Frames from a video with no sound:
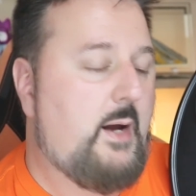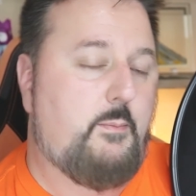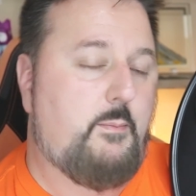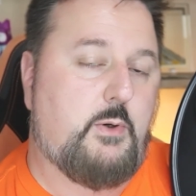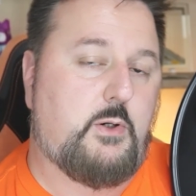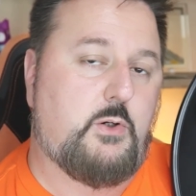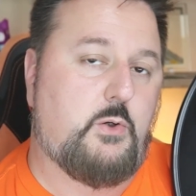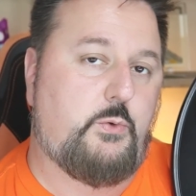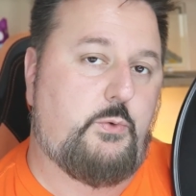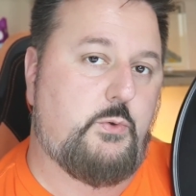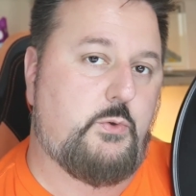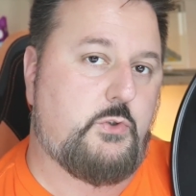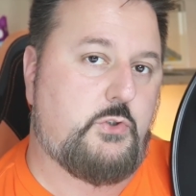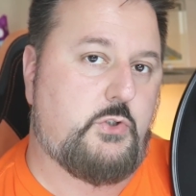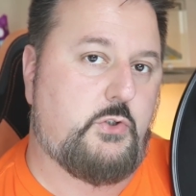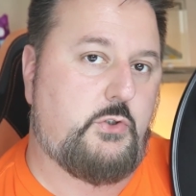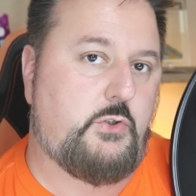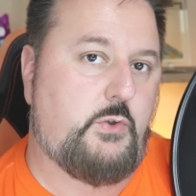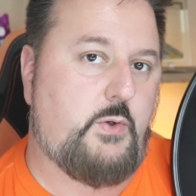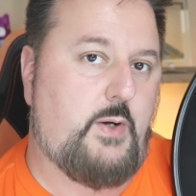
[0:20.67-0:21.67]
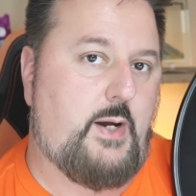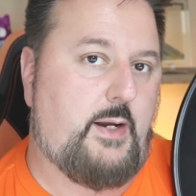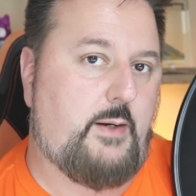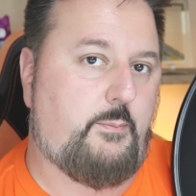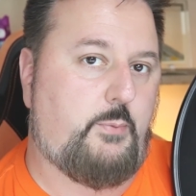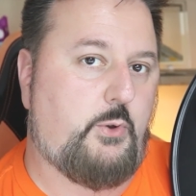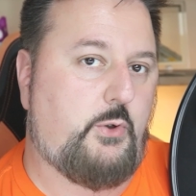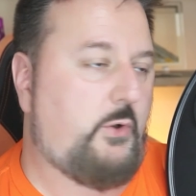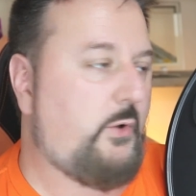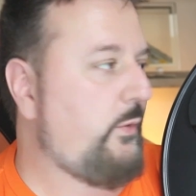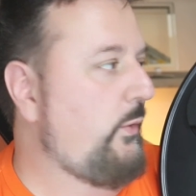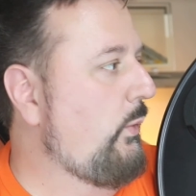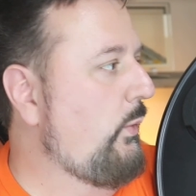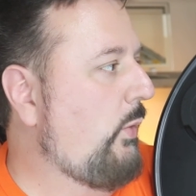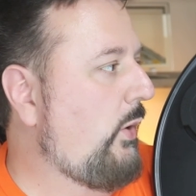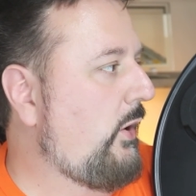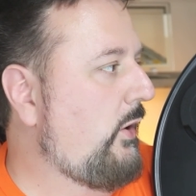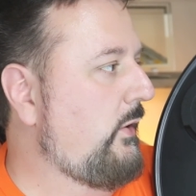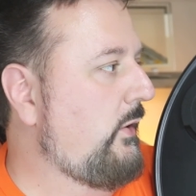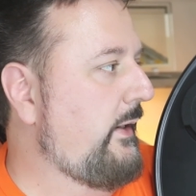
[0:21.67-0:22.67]
I'm going to go through and show you how to put it on the
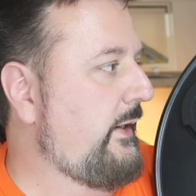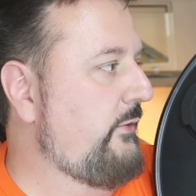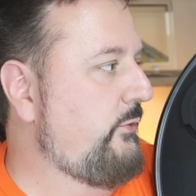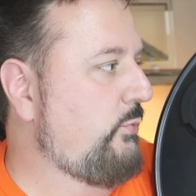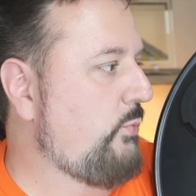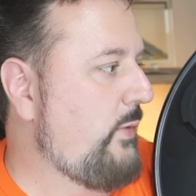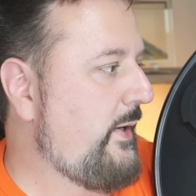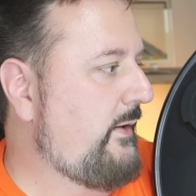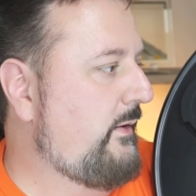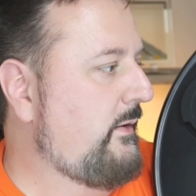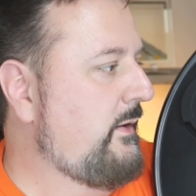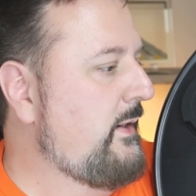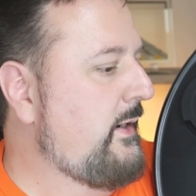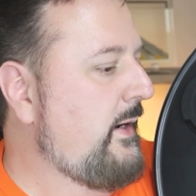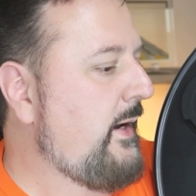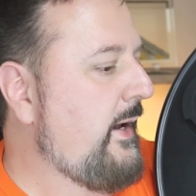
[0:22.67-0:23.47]
wall as well.